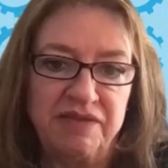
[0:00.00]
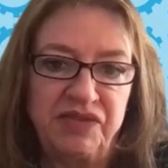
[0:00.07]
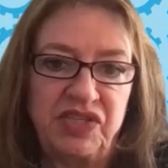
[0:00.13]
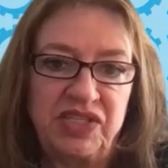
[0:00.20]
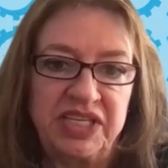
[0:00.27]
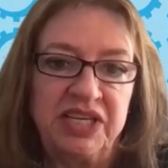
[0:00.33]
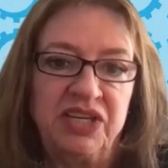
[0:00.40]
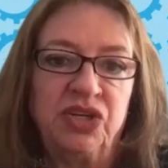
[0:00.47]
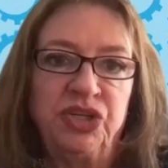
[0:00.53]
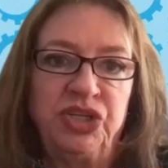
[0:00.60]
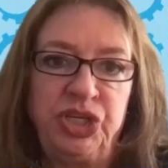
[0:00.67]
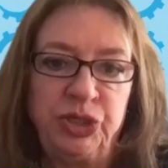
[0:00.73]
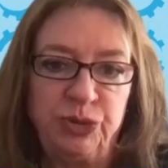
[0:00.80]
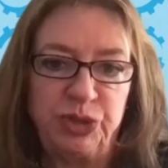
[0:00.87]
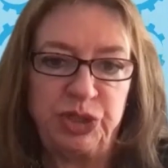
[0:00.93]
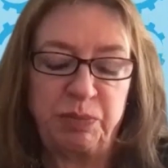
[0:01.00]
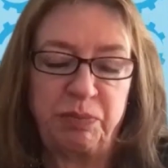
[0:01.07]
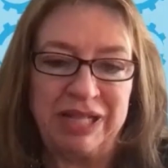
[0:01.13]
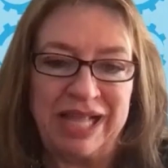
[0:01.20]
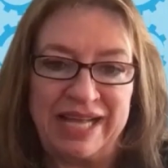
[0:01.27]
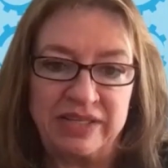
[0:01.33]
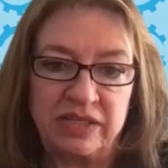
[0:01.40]
of single-use
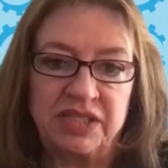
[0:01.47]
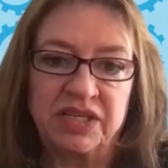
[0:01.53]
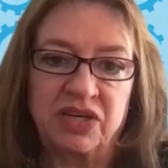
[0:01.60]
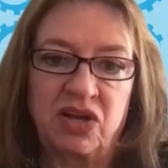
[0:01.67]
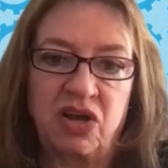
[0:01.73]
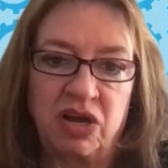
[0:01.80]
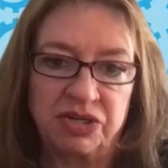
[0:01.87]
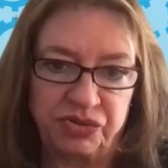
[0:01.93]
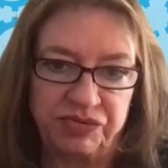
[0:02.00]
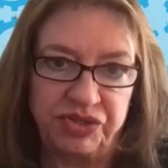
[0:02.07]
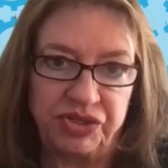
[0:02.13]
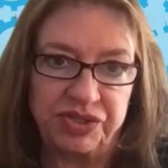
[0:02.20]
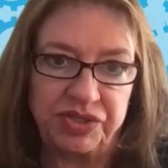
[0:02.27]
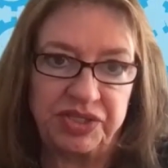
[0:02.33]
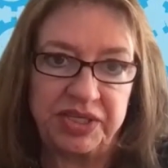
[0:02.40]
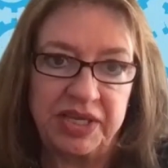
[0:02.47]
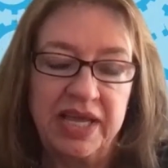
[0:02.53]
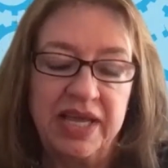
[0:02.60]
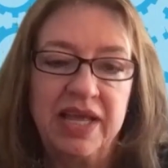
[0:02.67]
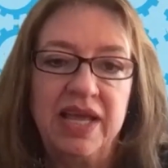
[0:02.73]
plastic cartridges.